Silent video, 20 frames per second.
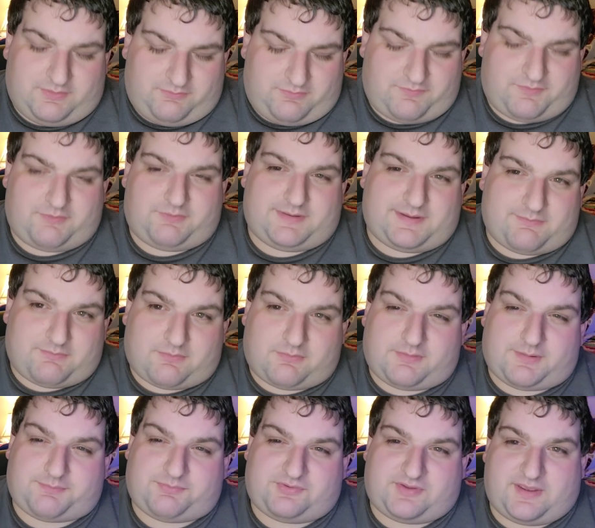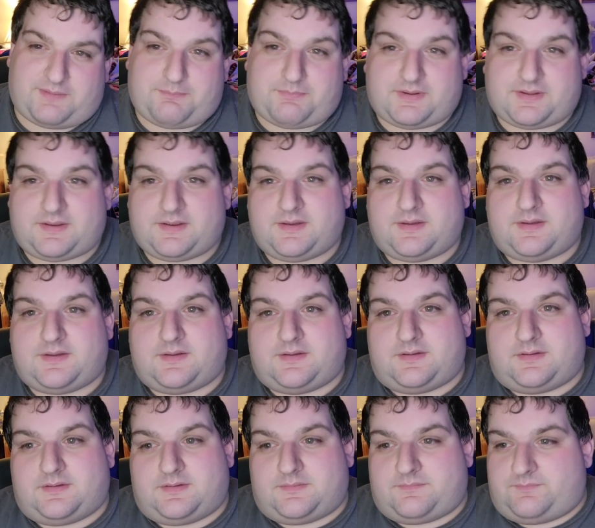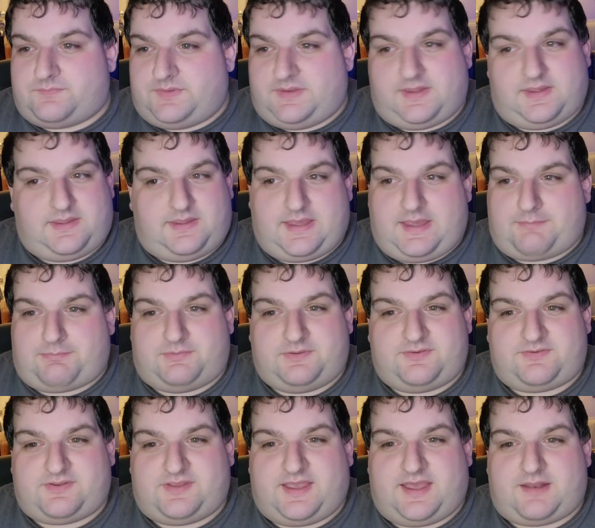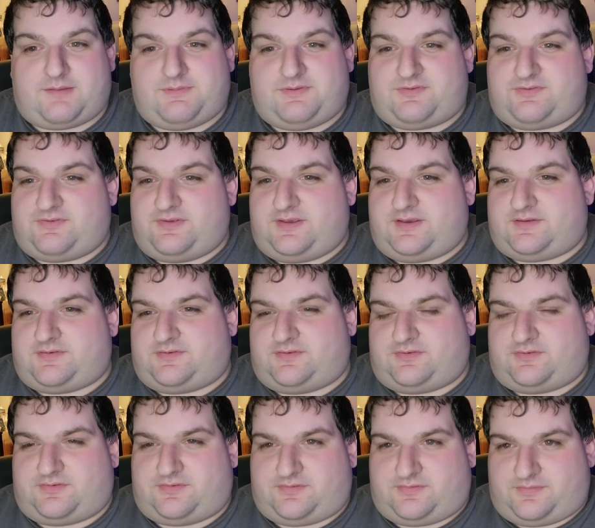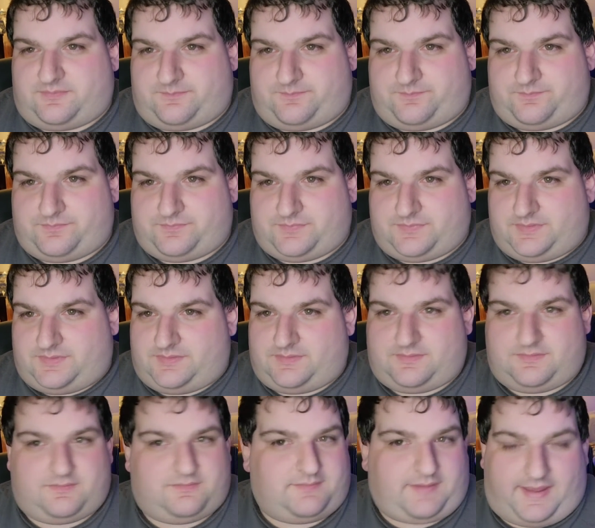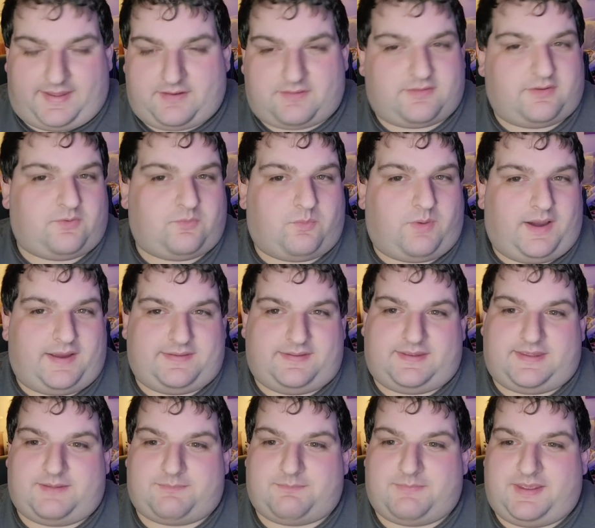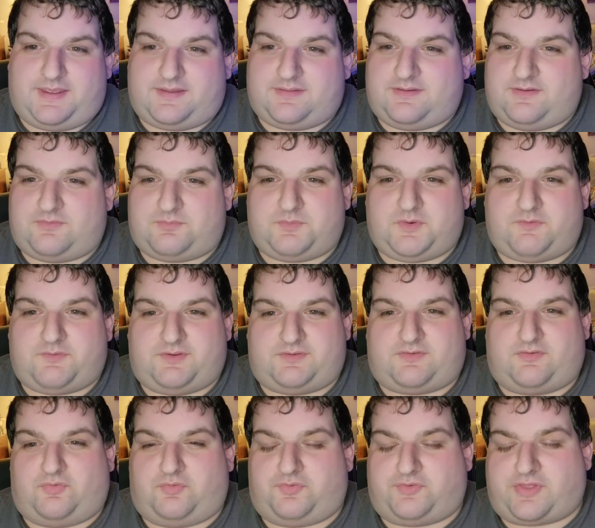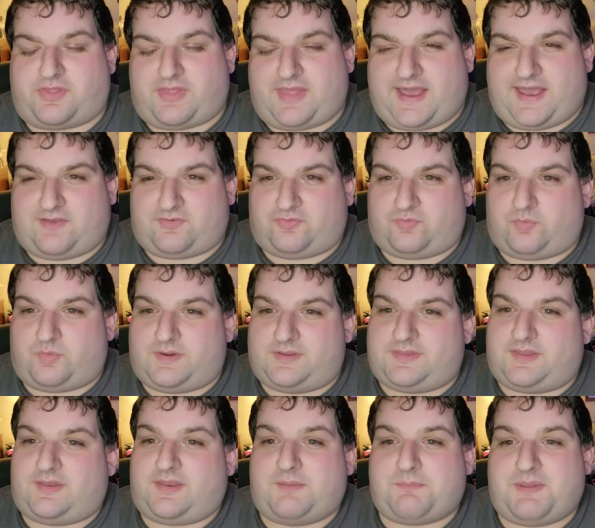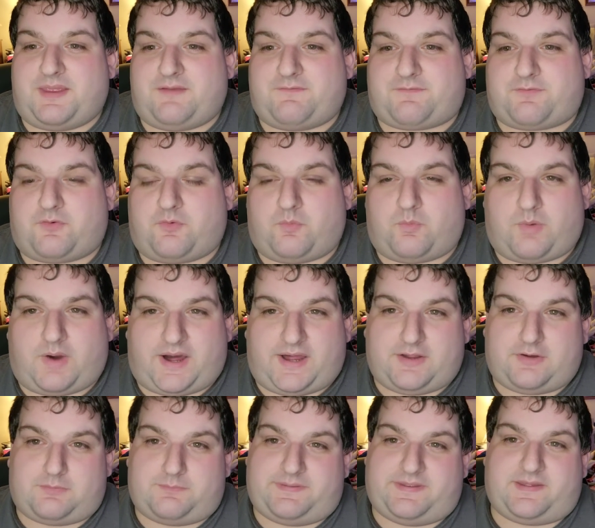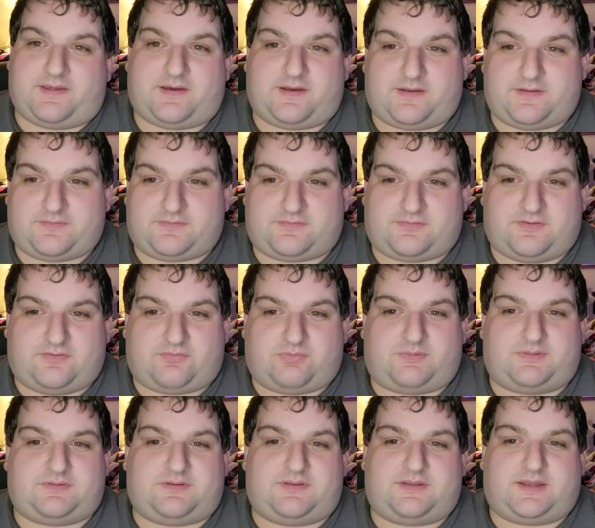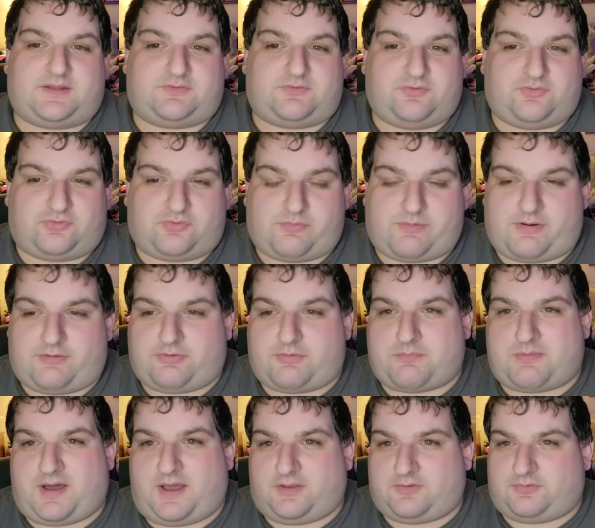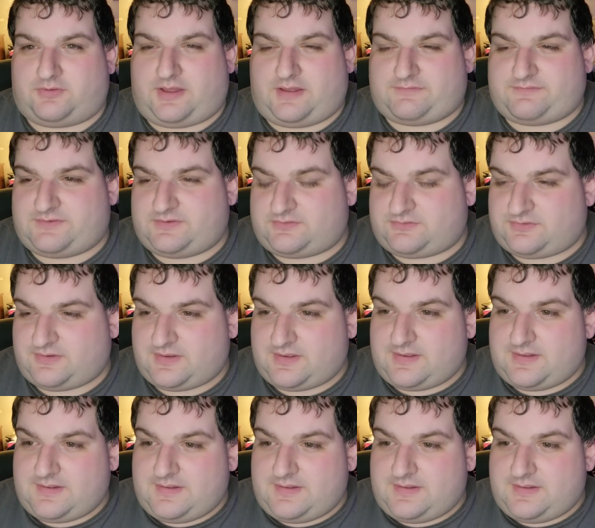the Reviewing Network website. But, yeah, Police Academy 6, I don't know why they kept making these movies. This was the last one that they made for a while because this one did not do so well at the box office.